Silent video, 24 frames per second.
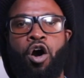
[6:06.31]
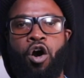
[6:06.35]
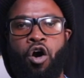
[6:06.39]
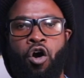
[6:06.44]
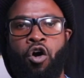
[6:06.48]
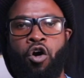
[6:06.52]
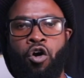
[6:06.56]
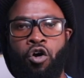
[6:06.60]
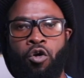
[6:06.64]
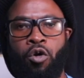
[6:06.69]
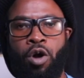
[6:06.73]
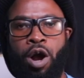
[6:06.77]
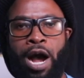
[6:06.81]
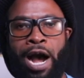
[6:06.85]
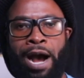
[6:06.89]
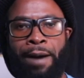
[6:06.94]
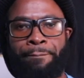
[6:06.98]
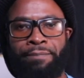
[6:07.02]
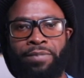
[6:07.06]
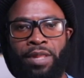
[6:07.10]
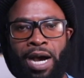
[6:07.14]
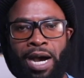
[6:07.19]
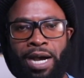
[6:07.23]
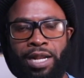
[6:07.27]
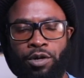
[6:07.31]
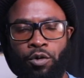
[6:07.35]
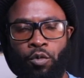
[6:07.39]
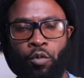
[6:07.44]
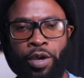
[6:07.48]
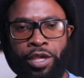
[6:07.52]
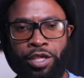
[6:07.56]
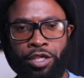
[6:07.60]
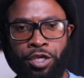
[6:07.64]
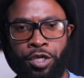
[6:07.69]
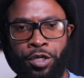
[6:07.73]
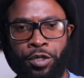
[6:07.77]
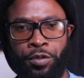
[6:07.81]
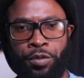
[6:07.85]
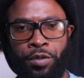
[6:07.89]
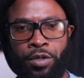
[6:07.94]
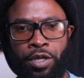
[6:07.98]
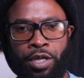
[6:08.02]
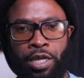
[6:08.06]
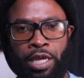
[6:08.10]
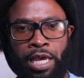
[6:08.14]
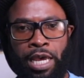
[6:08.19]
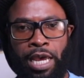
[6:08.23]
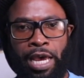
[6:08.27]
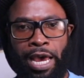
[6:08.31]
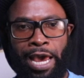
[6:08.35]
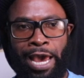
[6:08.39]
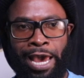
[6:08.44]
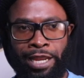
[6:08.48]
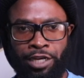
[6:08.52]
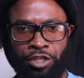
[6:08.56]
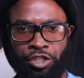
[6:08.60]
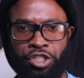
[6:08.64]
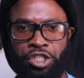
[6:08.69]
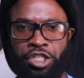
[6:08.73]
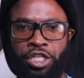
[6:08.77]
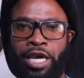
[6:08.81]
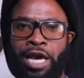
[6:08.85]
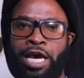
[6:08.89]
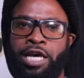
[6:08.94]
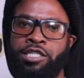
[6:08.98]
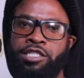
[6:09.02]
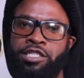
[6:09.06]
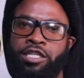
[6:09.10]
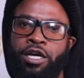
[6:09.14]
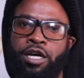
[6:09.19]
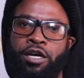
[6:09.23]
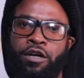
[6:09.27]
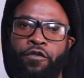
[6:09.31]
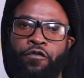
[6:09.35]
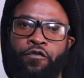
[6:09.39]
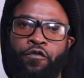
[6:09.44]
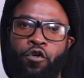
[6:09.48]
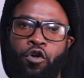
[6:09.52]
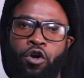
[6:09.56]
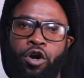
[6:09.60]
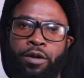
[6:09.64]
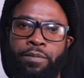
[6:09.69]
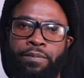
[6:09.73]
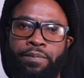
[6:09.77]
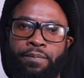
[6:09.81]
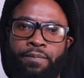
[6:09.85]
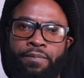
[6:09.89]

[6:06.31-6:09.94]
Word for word: or I'm not with you. And she has to conform.